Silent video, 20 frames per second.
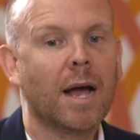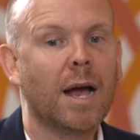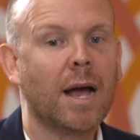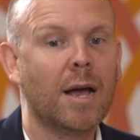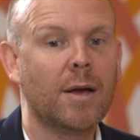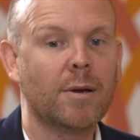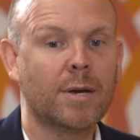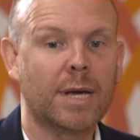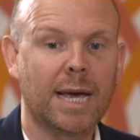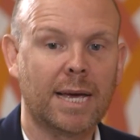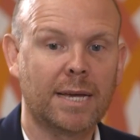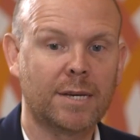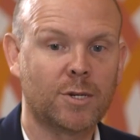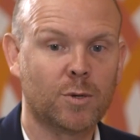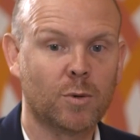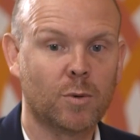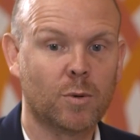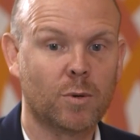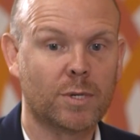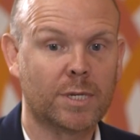Okay,
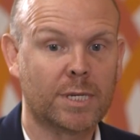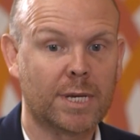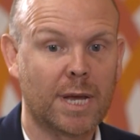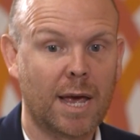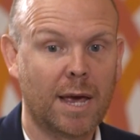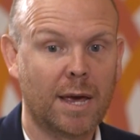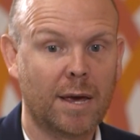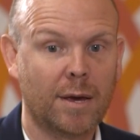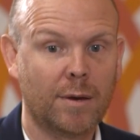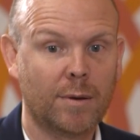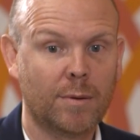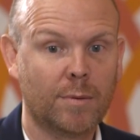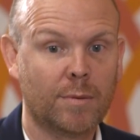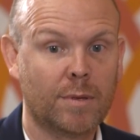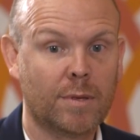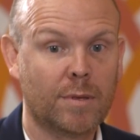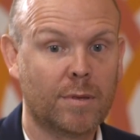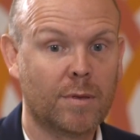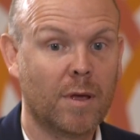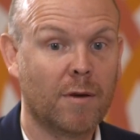sure. So
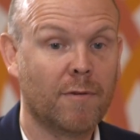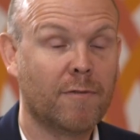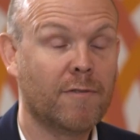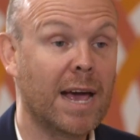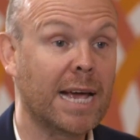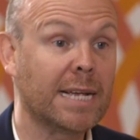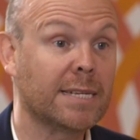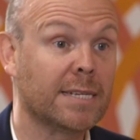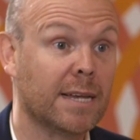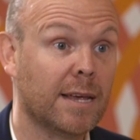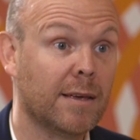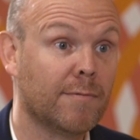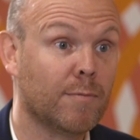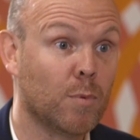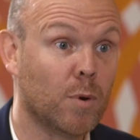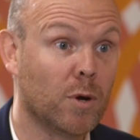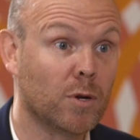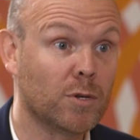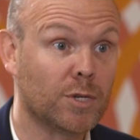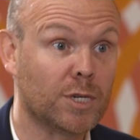effective
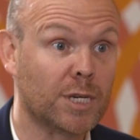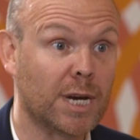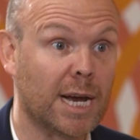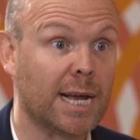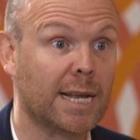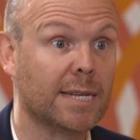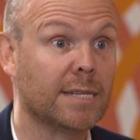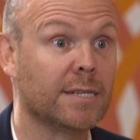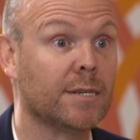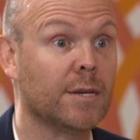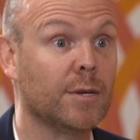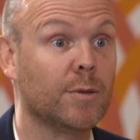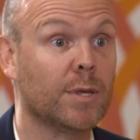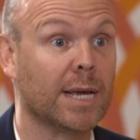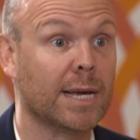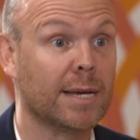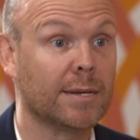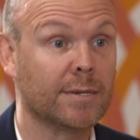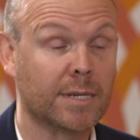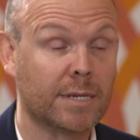1 Jan
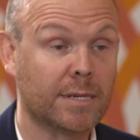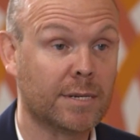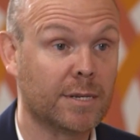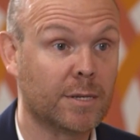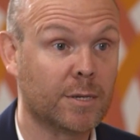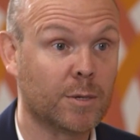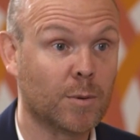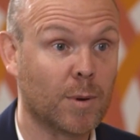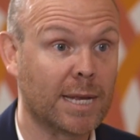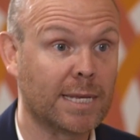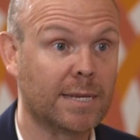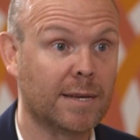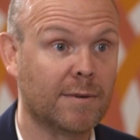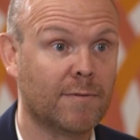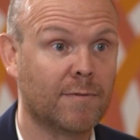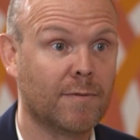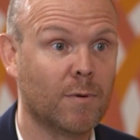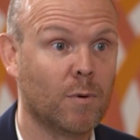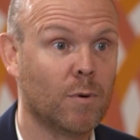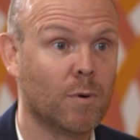
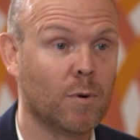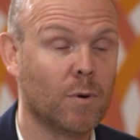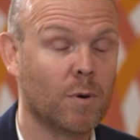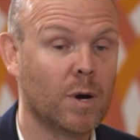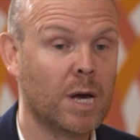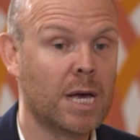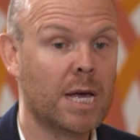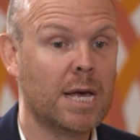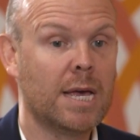2024